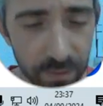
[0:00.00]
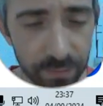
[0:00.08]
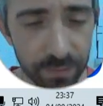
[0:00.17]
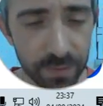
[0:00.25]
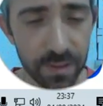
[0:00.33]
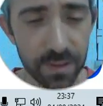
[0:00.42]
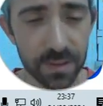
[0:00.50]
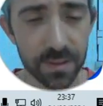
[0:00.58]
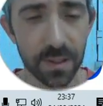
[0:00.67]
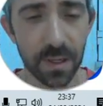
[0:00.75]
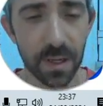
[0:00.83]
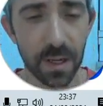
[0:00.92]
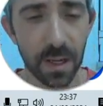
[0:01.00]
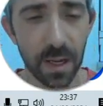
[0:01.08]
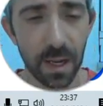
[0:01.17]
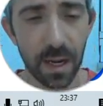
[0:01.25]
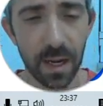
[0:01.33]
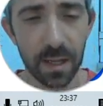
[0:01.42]
of fees,
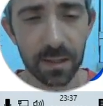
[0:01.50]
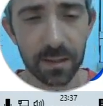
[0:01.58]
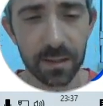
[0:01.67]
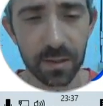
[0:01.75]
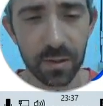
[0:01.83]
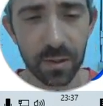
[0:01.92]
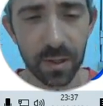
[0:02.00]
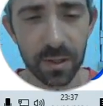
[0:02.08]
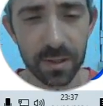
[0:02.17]
and as you can